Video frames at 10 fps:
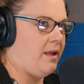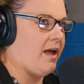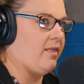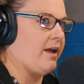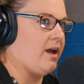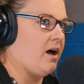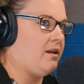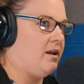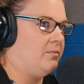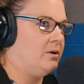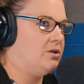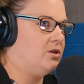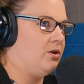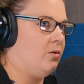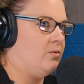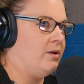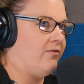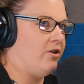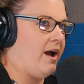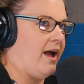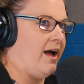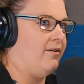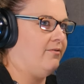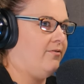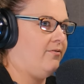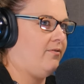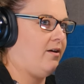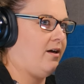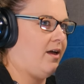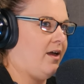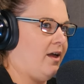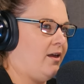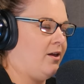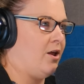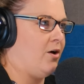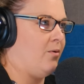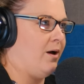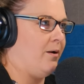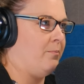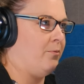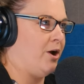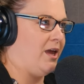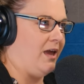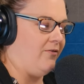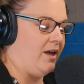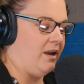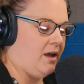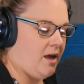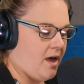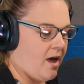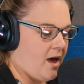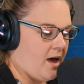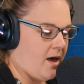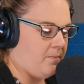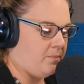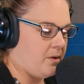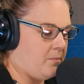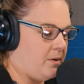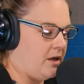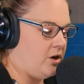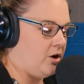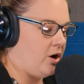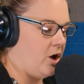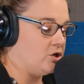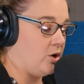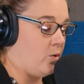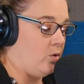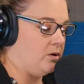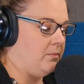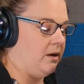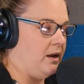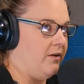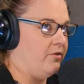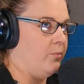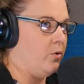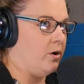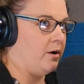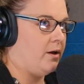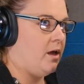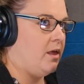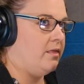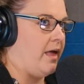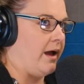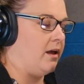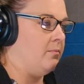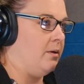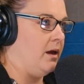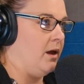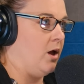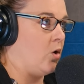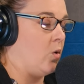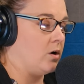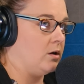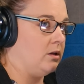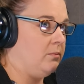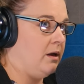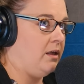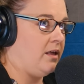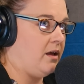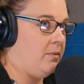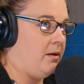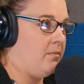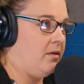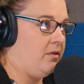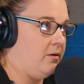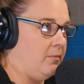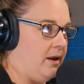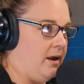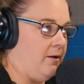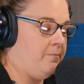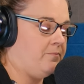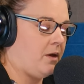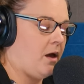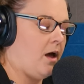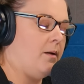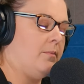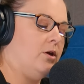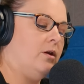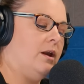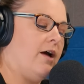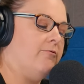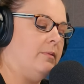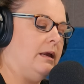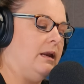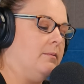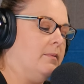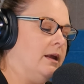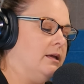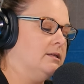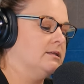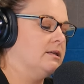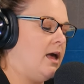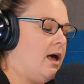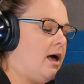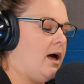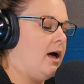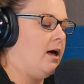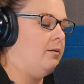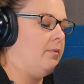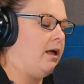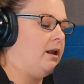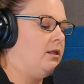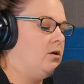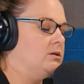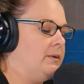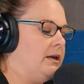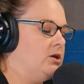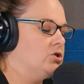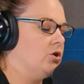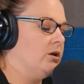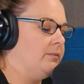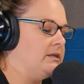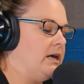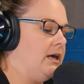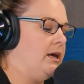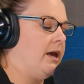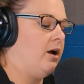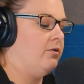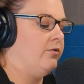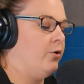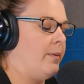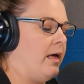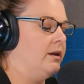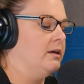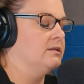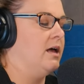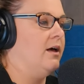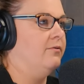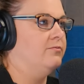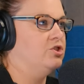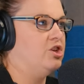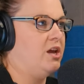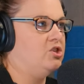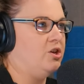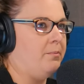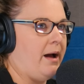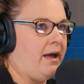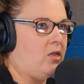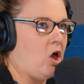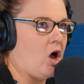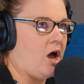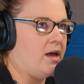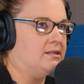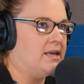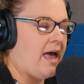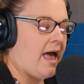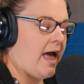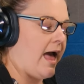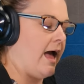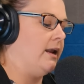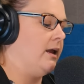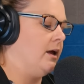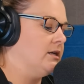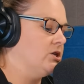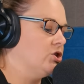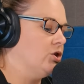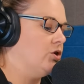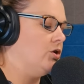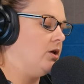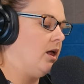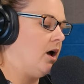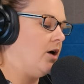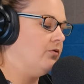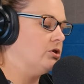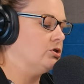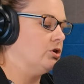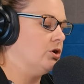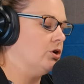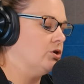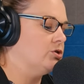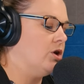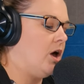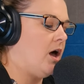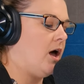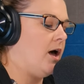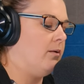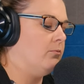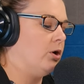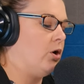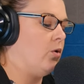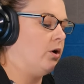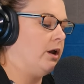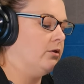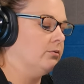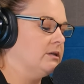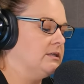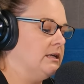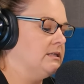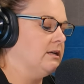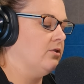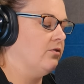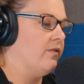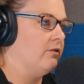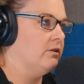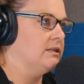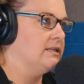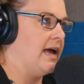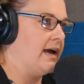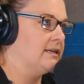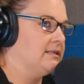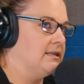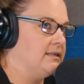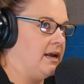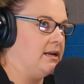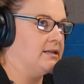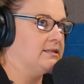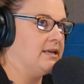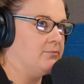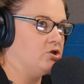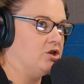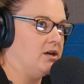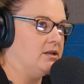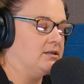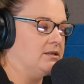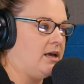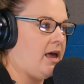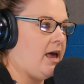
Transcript: I like odd numbers, so you never have a break even. But then you're going to also hold a meeting of the board. That can be a quarterly meeting. That could be a monthly meeting. But you need to have meeting minutes. And in those meetings, you're going to be taking care of the formalities of changing bylaws, adding additional officers, recording the receipts of your federal and tax state exemptions.